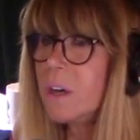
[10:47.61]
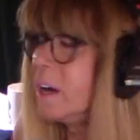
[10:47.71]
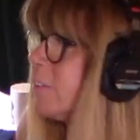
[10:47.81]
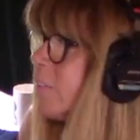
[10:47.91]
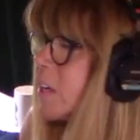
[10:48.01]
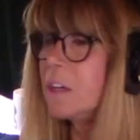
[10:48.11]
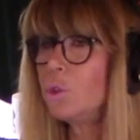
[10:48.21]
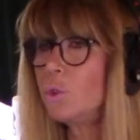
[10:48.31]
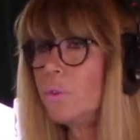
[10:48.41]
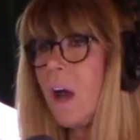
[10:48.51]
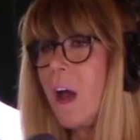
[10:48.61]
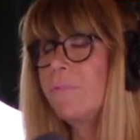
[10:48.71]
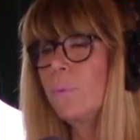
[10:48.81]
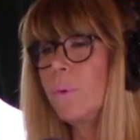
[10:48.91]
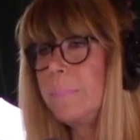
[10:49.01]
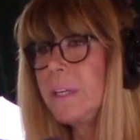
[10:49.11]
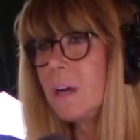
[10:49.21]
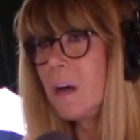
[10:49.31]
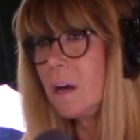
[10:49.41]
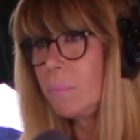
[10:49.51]
What kind of a country have we
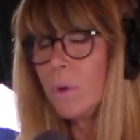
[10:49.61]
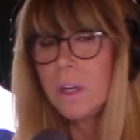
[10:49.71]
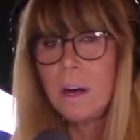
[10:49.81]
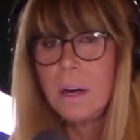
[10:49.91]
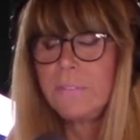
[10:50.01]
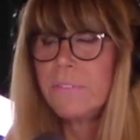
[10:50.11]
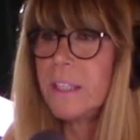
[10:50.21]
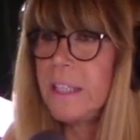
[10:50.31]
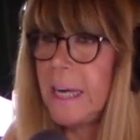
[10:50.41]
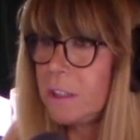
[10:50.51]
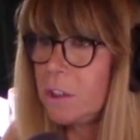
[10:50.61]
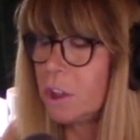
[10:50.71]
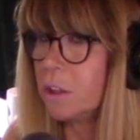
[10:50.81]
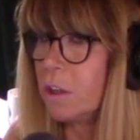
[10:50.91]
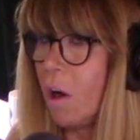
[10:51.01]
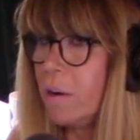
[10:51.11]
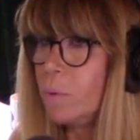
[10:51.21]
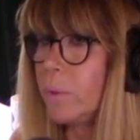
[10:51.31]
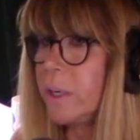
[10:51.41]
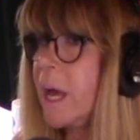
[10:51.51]
become? What kind of a nation
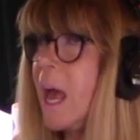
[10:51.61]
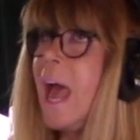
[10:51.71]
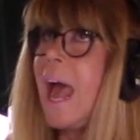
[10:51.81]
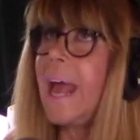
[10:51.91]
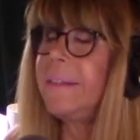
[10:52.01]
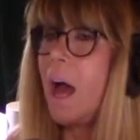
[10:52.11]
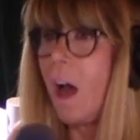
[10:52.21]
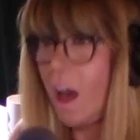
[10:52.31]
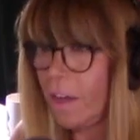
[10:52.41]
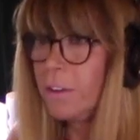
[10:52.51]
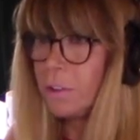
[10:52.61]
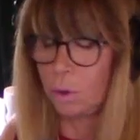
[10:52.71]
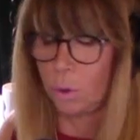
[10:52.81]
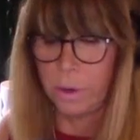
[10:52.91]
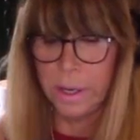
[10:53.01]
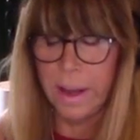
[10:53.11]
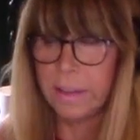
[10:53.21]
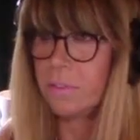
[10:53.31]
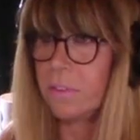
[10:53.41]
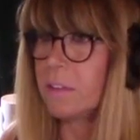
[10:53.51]
are we? And the other story
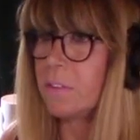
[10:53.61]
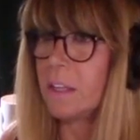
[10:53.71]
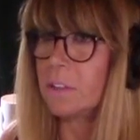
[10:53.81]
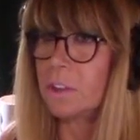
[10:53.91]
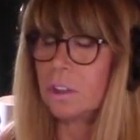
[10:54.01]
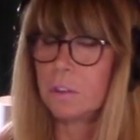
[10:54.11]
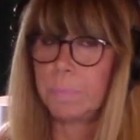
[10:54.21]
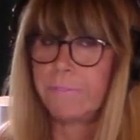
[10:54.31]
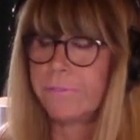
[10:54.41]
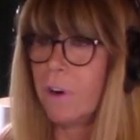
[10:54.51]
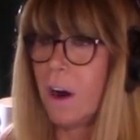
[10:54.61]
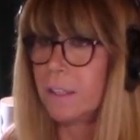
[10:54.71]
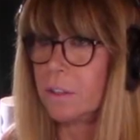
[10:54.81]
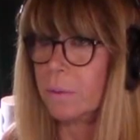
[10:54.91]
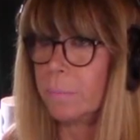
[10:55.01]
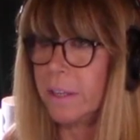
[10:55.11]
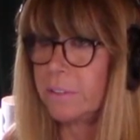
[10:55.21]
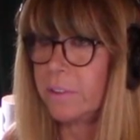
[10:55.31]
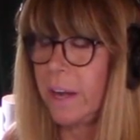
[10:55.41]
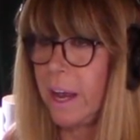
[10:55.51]
that should just be frying your
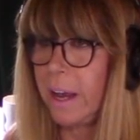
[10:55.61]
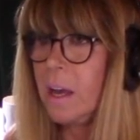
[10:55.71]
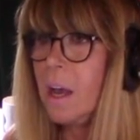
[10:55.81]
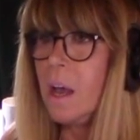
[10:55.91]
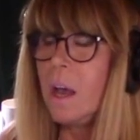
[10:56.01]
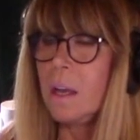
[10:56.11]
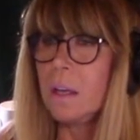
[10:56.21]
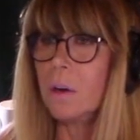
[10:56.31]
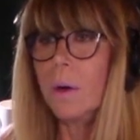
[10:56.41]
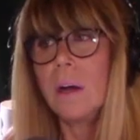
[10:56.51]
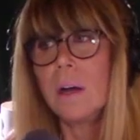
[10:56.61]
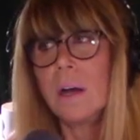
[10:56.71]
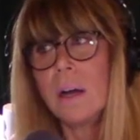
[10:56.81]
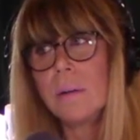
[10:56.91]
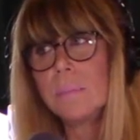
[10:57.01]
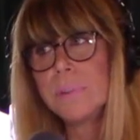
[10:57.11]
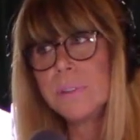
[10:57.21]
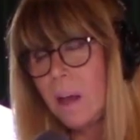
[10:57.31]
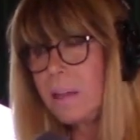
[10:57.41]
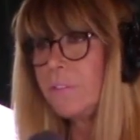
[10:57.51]
butt today, you know,
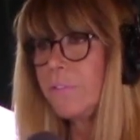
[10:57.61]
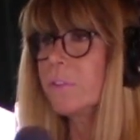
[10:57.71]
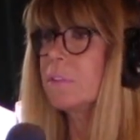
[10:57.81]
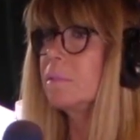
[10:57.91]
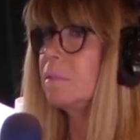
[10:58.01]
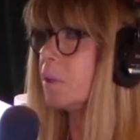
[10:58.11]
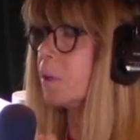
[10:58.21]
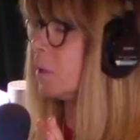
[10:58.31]
besides for, you